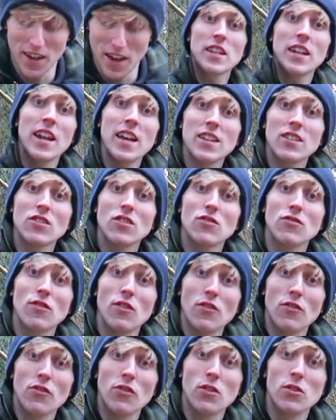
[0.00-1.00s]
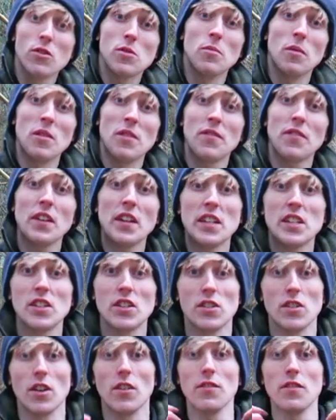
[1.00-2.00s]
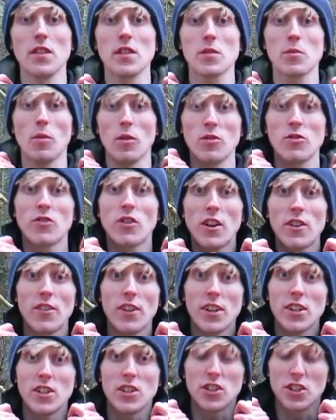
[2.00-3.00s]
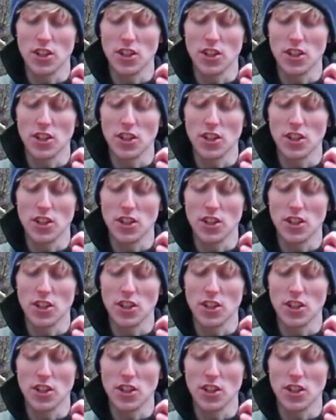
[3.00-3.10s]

So let's just run through some of the features of this Swanndri ranger